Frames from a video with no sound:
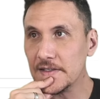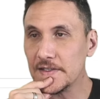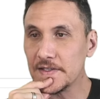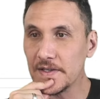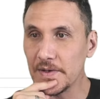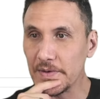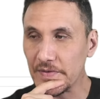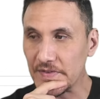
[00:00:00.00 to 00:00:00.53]

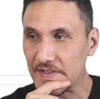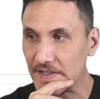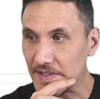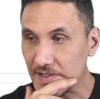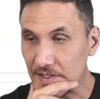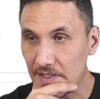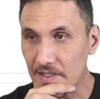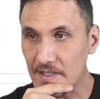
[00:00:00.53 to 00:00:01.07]
So we've
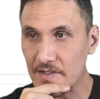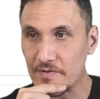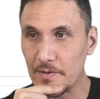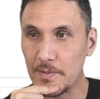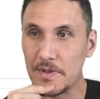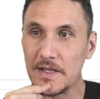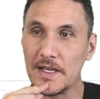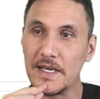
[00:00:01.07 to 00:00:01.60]
essentially just
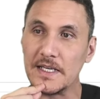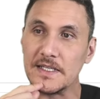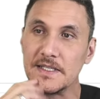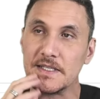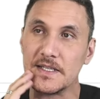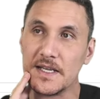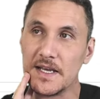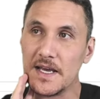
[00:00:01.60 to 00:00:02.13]

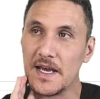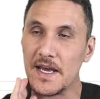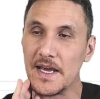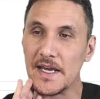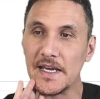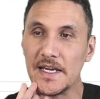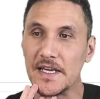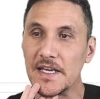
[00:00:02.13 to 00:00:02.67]
replaced
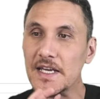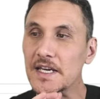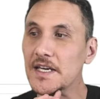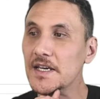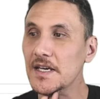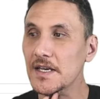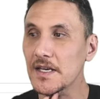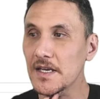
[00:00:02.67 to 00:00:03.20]
a
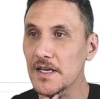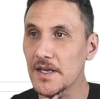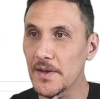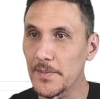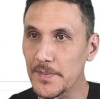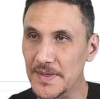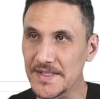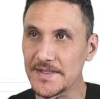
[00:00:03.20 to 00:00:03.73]

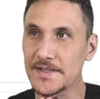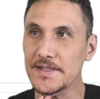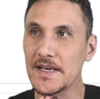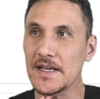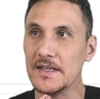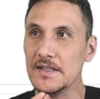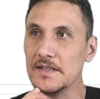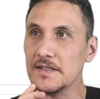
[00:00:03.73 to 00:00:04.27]
business
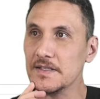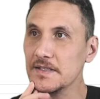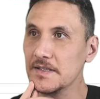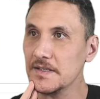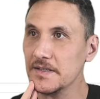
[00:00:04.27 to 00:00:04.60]
analyst.